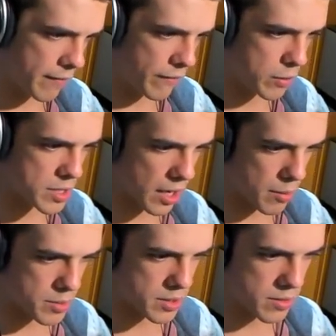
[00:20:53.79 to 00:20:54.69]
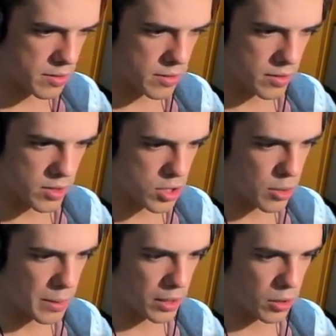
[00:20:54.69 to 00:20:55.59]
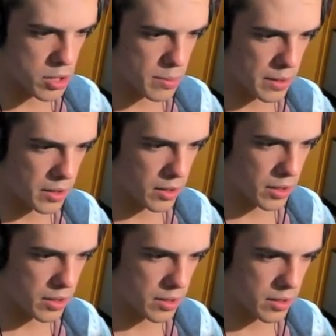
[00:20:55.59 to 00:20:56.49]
Feels like I'm... Should be close to being done.